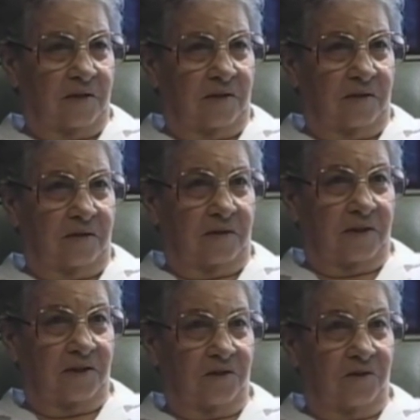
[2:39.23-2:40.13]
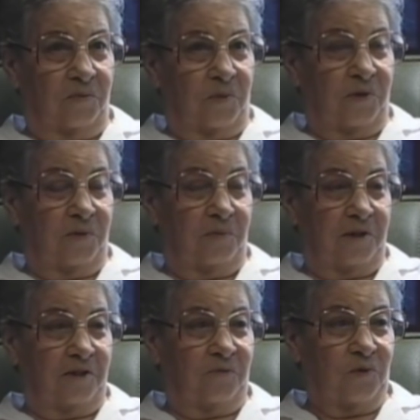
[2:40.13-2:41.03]
Uh, I started working when
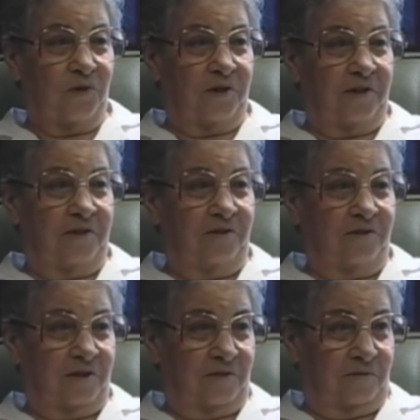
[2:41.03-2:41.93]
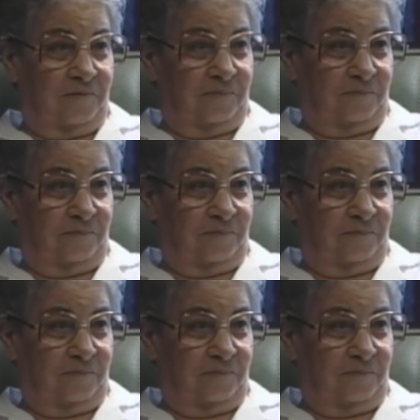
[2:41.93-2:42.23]
I was 14 years old.